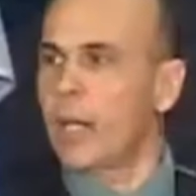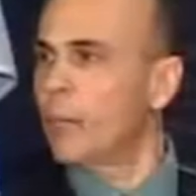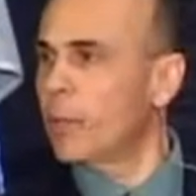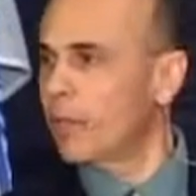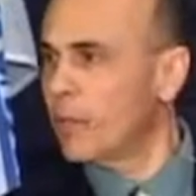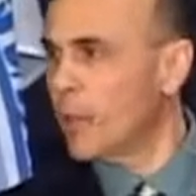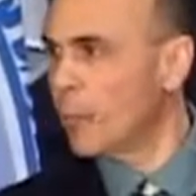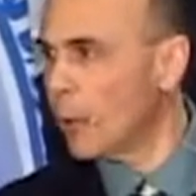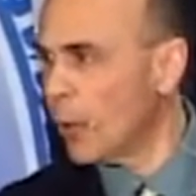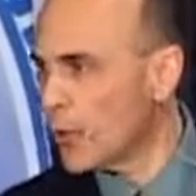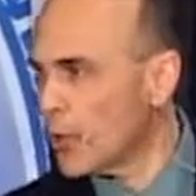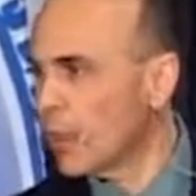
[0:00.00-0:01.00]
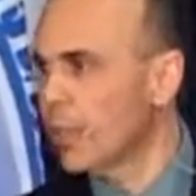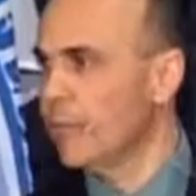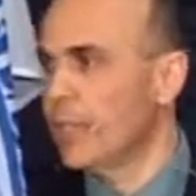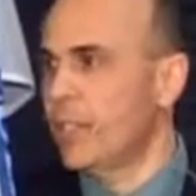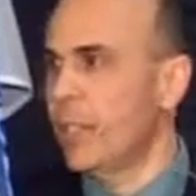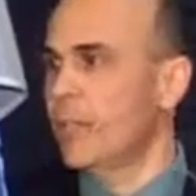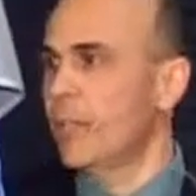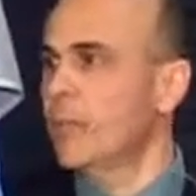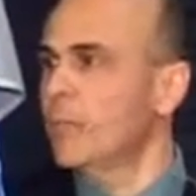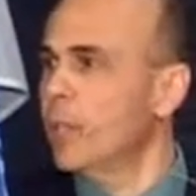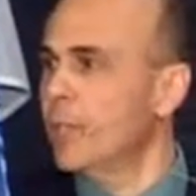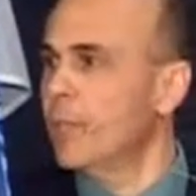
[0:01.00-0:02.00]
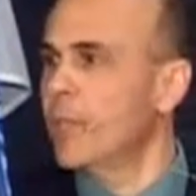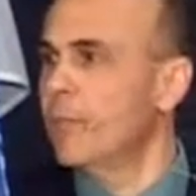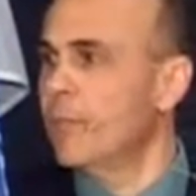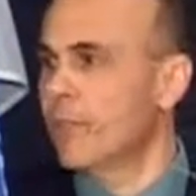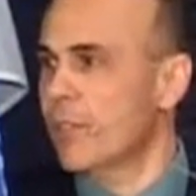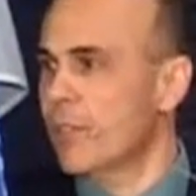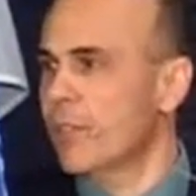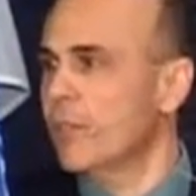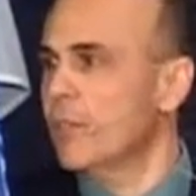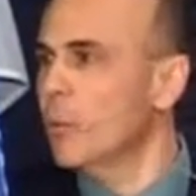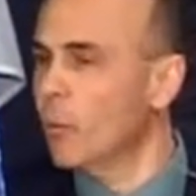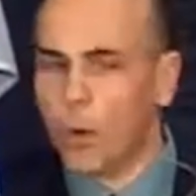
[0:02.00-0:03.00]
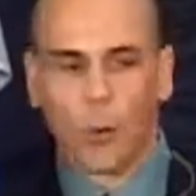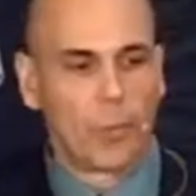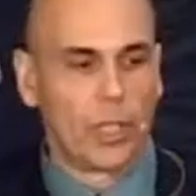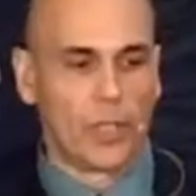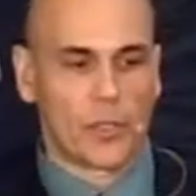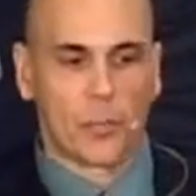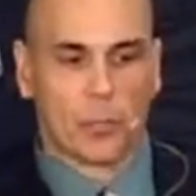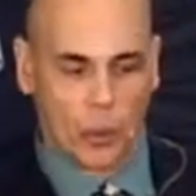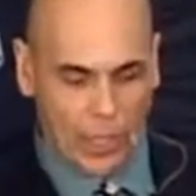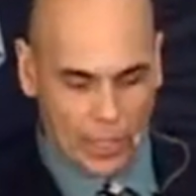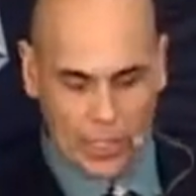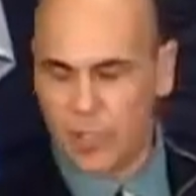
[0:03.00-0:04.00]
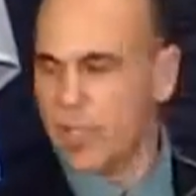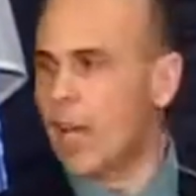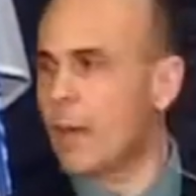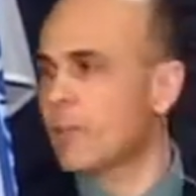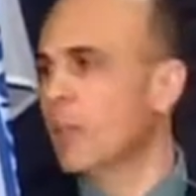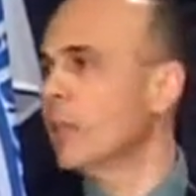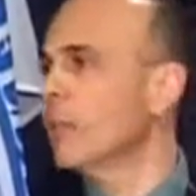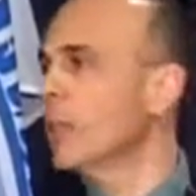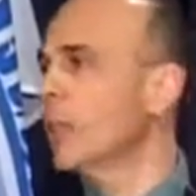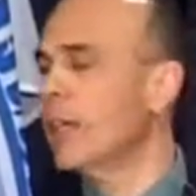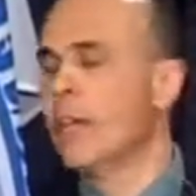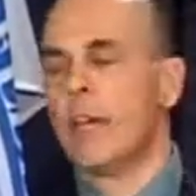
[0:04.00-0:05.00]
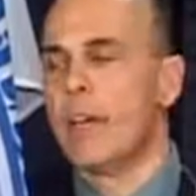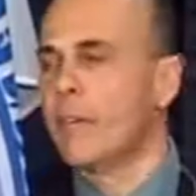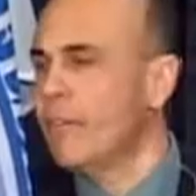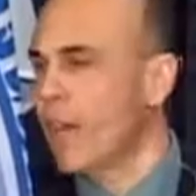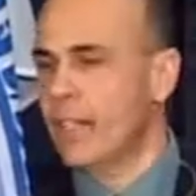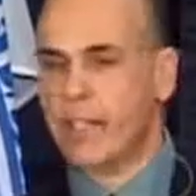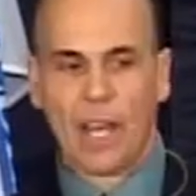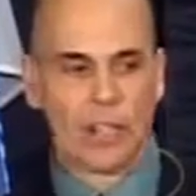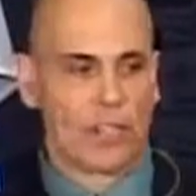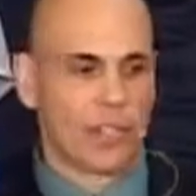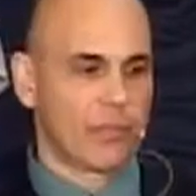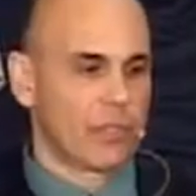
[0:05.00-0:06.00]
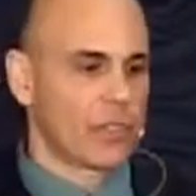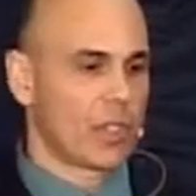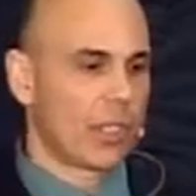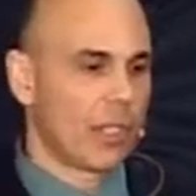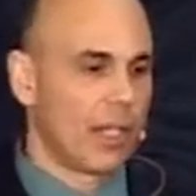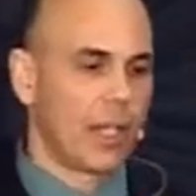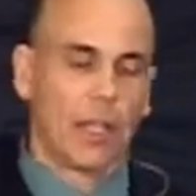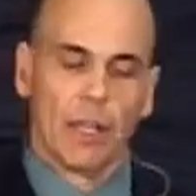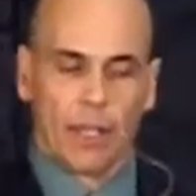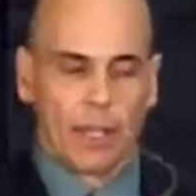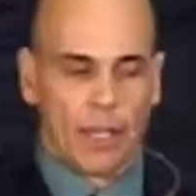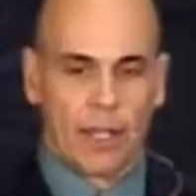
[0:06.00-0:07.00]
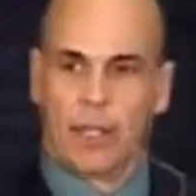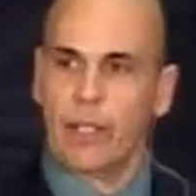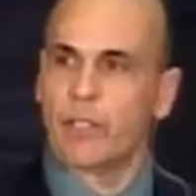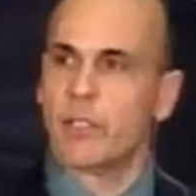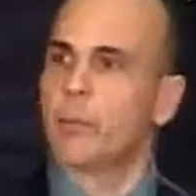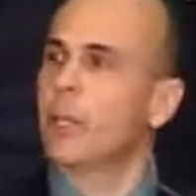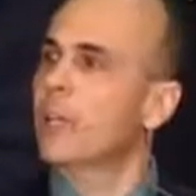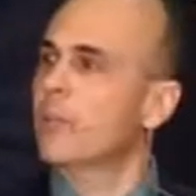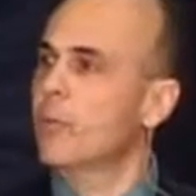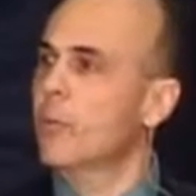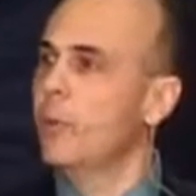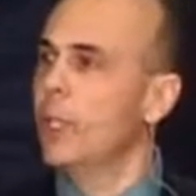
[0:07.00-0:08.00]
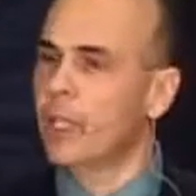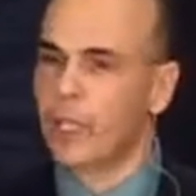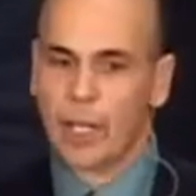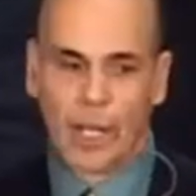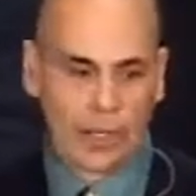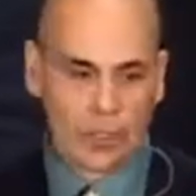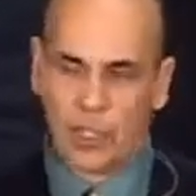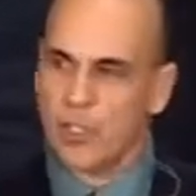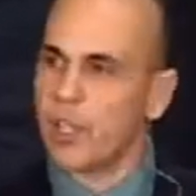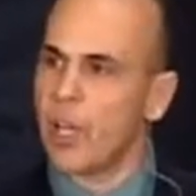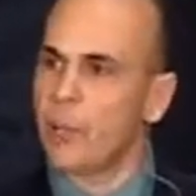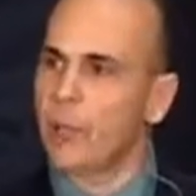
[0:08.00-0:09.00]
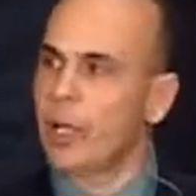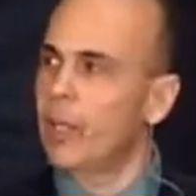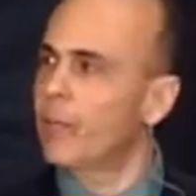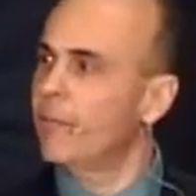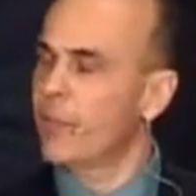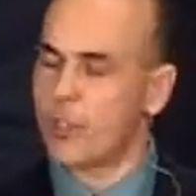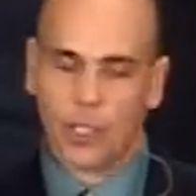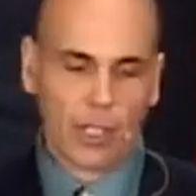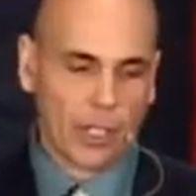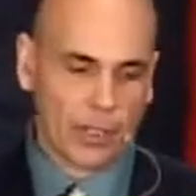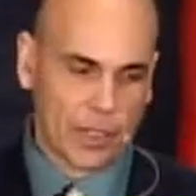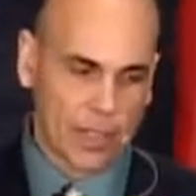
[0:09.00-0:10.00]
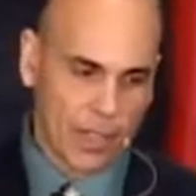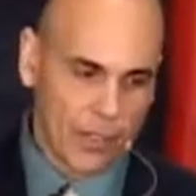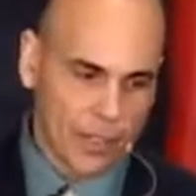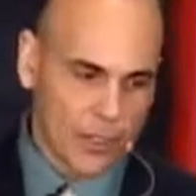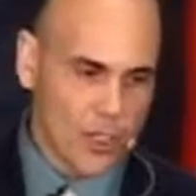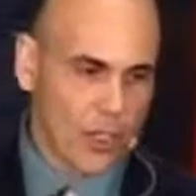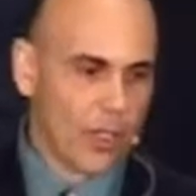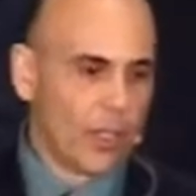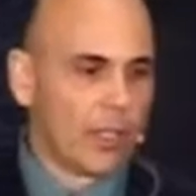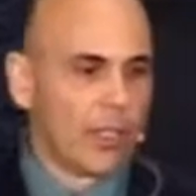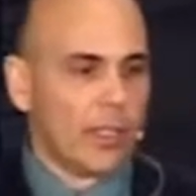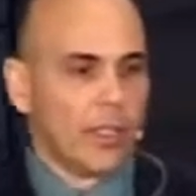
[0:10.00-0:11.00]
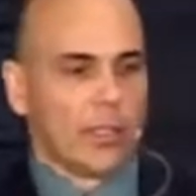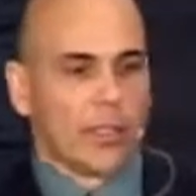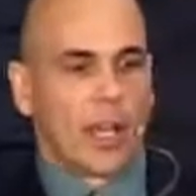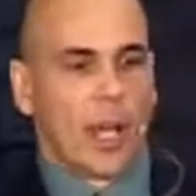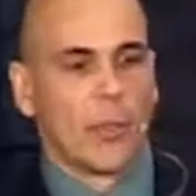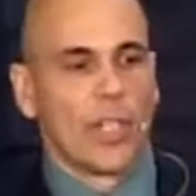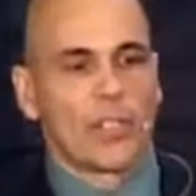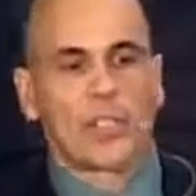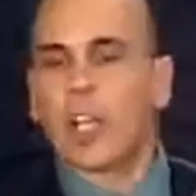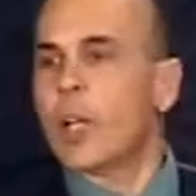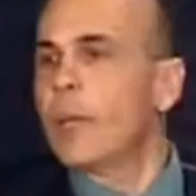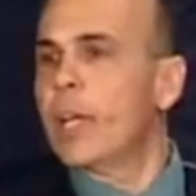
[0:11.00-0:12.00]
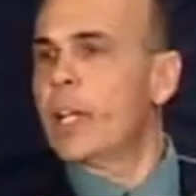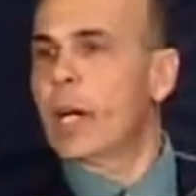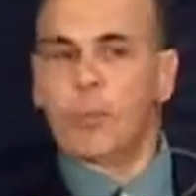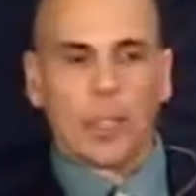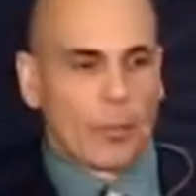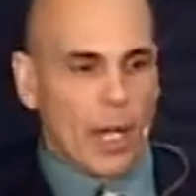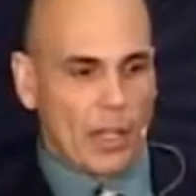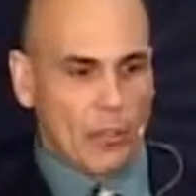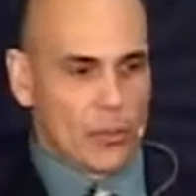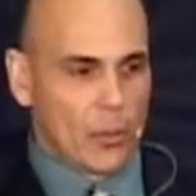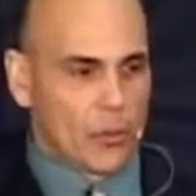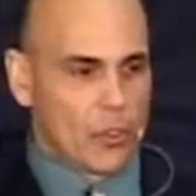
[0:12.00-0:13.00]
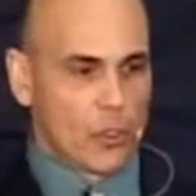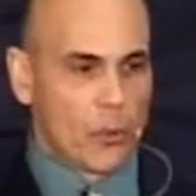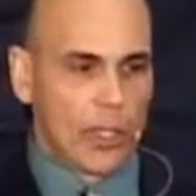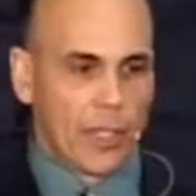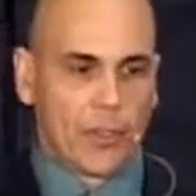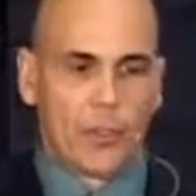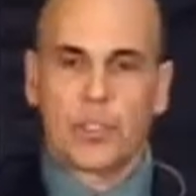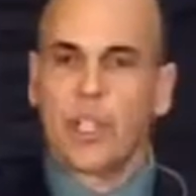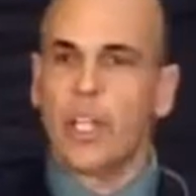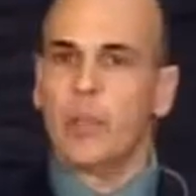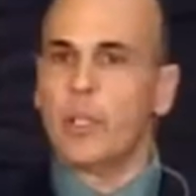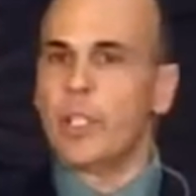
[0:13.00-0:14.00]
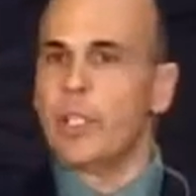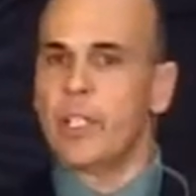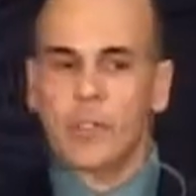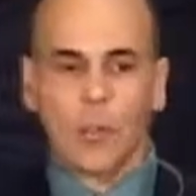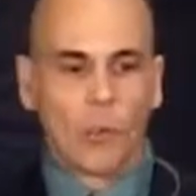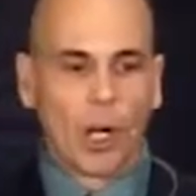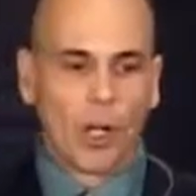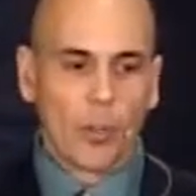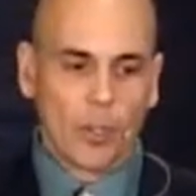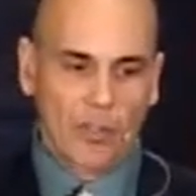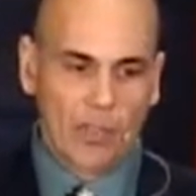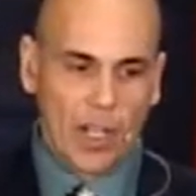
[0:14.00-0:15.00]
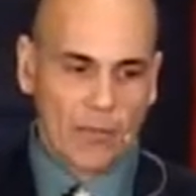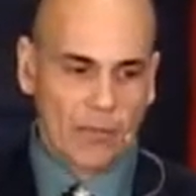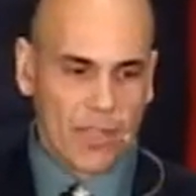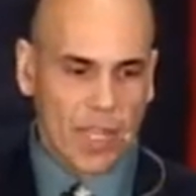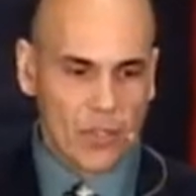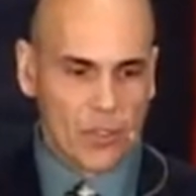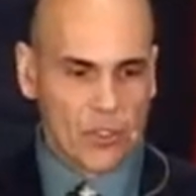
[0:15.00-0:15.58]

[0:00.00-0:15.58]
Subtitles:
I'm giving you a personal invitation. Please come visit us. You won't be disappointed. It's an absolutely fantastic facility, and it's a place where we can actually celebrate our fishing and hunting heritage. And we did celebrate a couple of milestones in 2013. We did welcome our 5,000